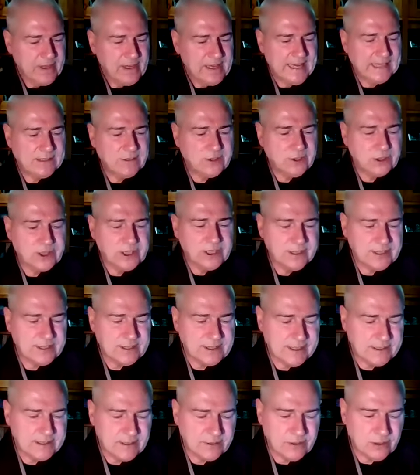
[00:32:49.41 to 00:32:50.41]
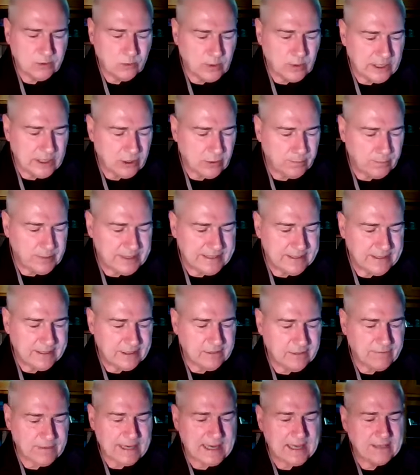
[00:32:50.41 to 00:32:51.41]
And to consider the well-being
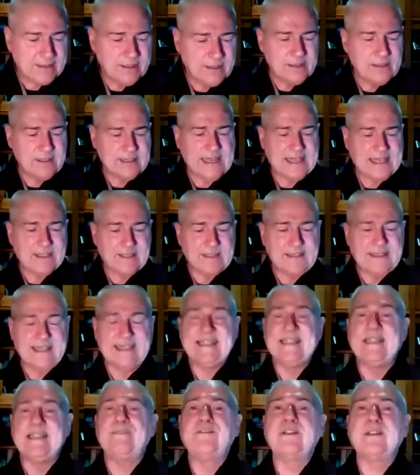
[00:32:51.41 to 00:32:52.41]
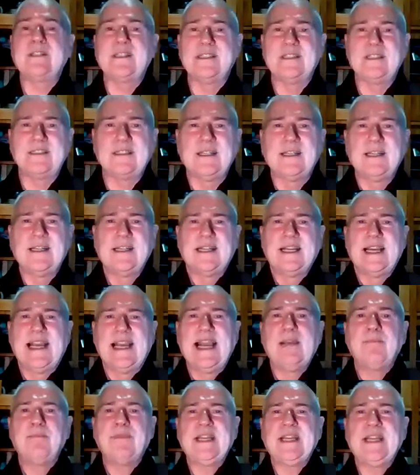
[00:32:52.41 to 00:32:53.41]
of others as significant
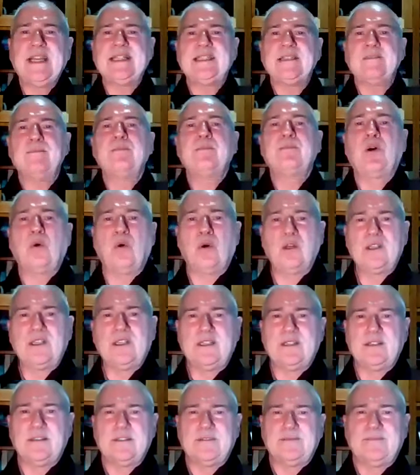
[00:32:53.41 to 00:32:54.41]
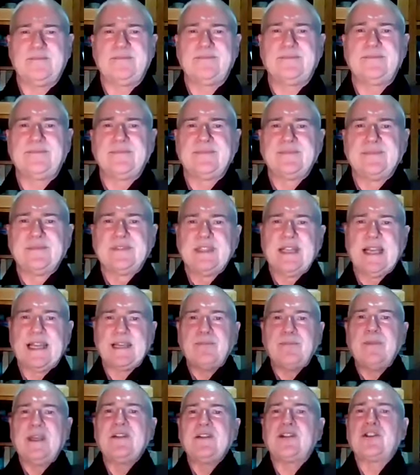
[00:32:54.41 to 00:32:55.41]
and important.
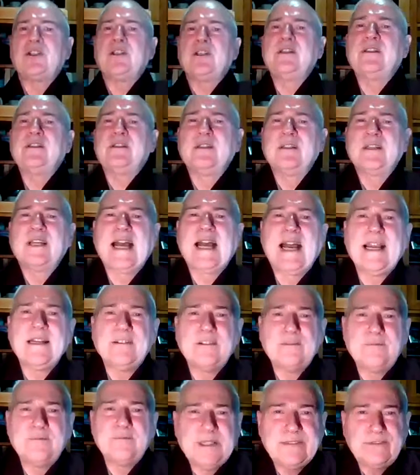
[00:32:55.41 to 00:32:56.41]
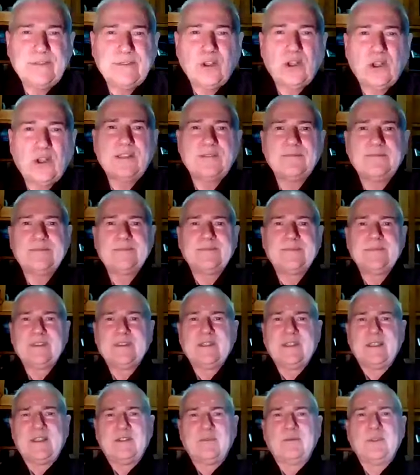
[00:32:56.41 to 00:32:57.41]
Like mentioned kind of before,
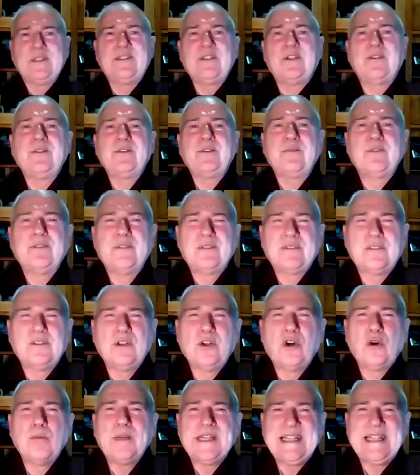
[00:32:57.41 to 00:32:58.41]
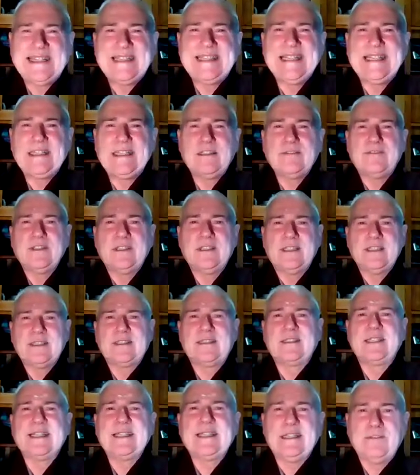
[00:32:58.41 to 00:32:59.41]
we don't normally think of it
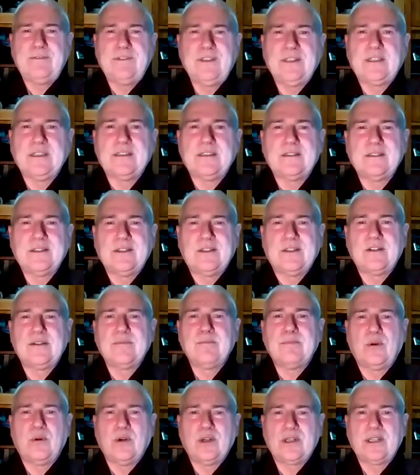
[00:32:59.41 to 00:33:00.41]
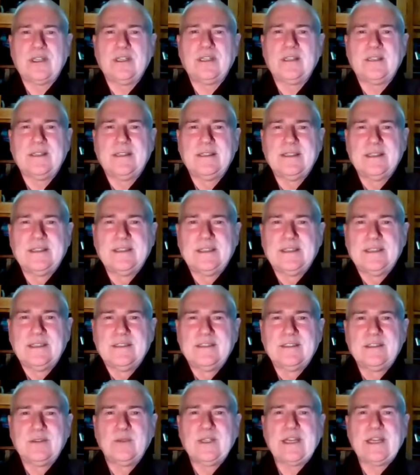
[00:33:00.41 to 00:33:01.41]
as significant or important.
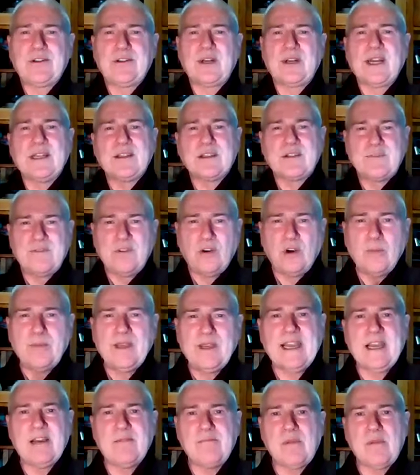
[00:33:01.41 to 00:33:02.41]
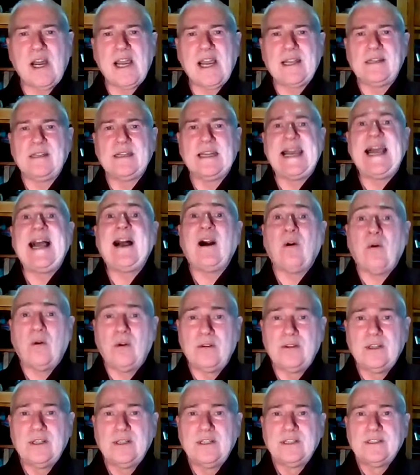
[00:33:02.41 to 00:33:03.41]
So transforming our mind
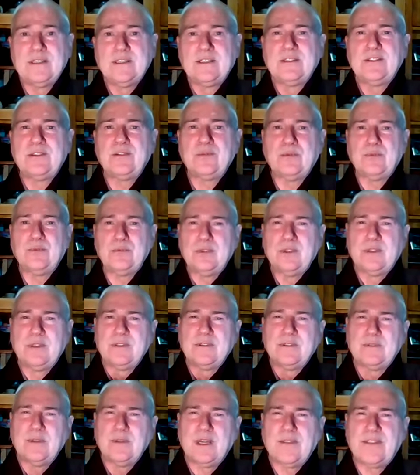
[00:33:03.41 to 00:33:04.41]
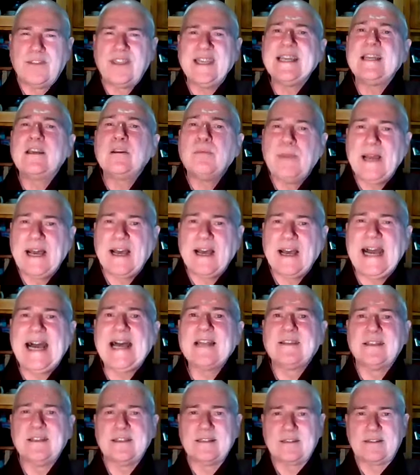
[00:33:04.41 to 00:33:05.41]
now to think about
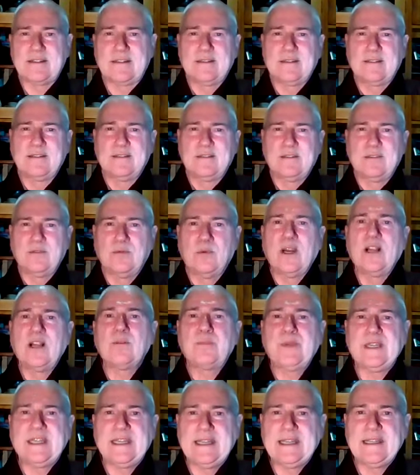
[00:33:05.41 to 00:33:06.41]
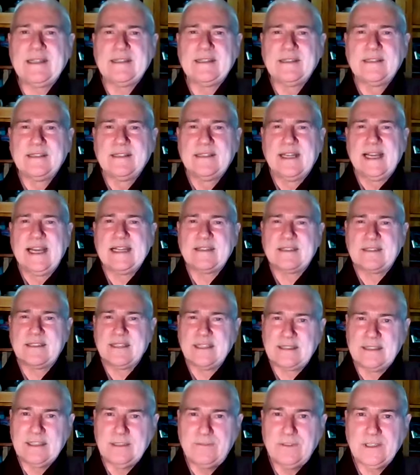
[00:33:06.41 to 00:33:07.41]
others' well-being as
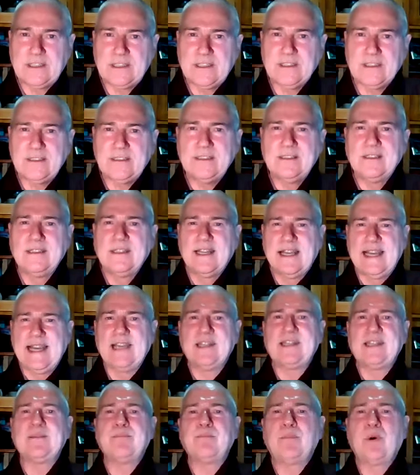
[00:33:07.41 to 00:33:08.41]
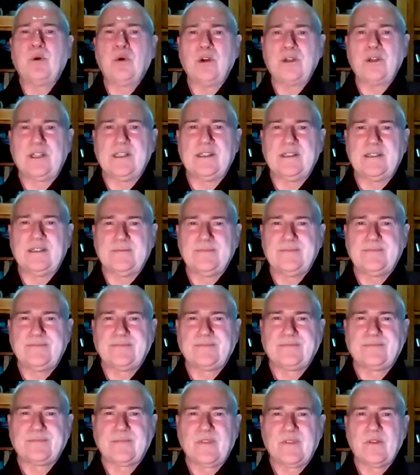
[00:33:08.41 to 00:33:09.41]
significant and important,
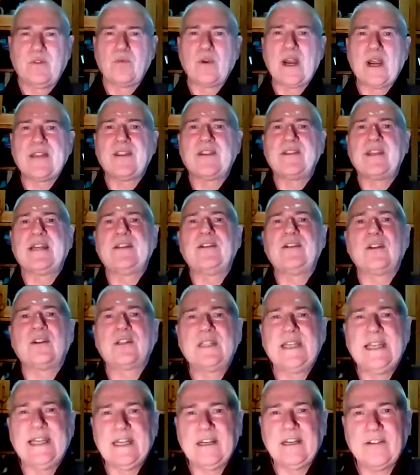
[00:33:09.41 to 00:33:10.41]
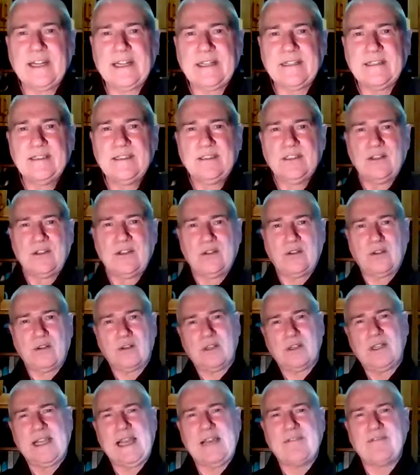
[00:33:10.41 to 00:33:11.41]
rather than not caring
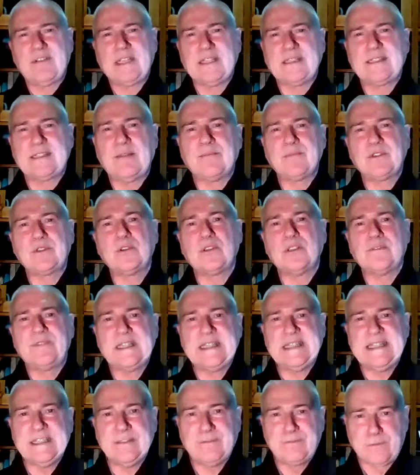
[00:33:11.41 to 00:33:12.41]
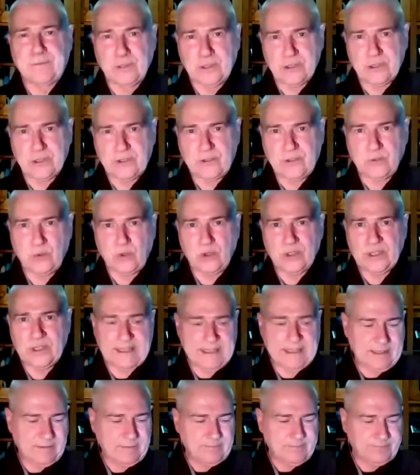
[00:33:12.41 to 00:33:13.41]
or having some sort of indifference towards
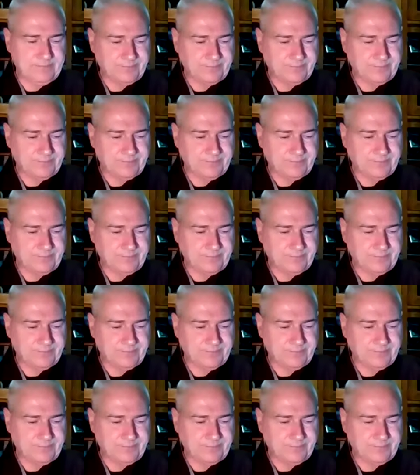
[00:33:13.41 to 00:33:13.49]
that.